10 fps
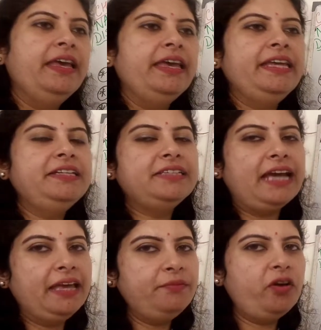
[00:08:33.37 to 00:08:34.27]
In
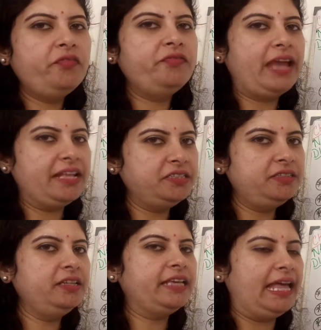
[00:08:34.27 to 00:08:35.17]
time of
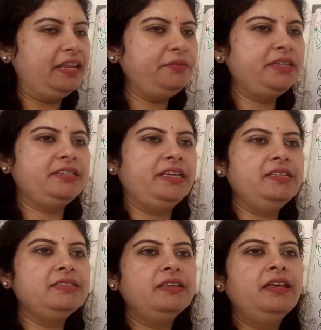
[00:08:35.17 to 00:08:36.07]
natural calamities,